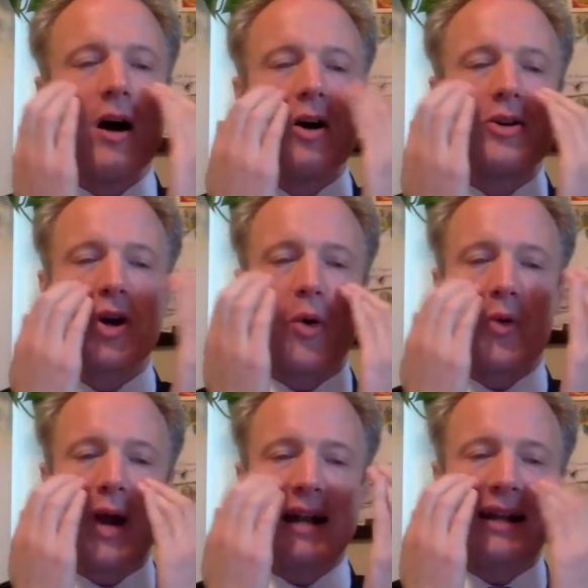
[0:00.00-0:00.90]
So
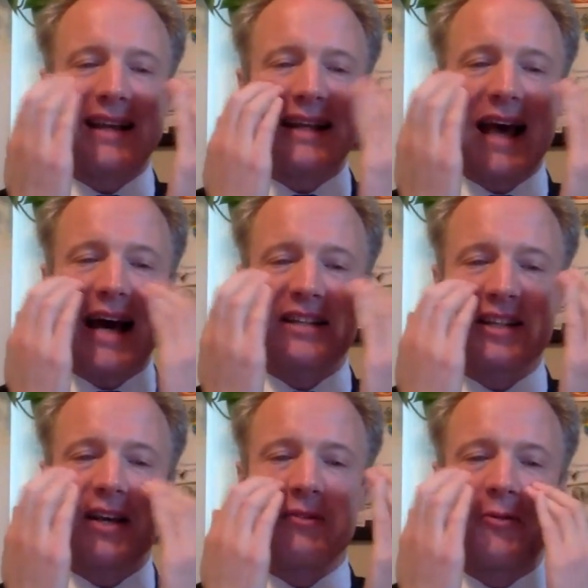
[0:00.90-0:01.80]
rather than
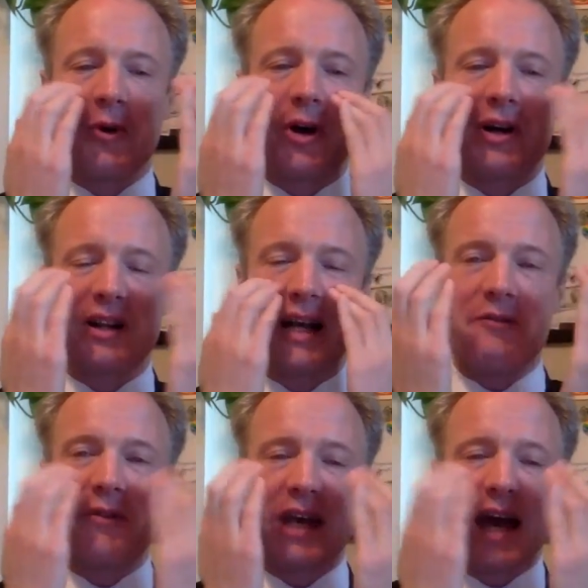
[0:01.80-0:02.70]
asking for
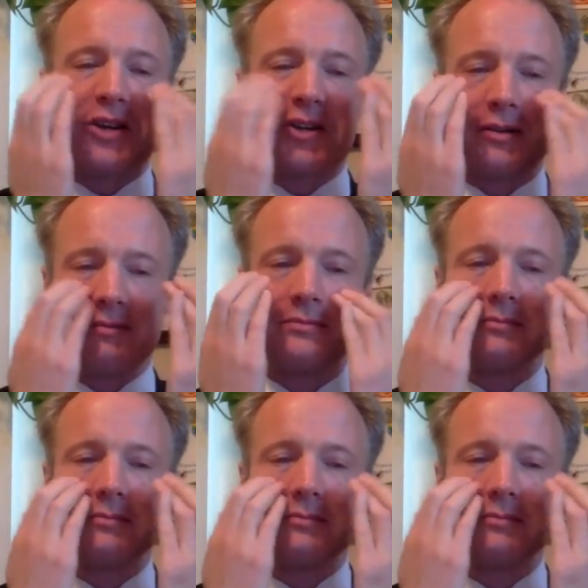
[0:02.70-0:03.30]
clarification,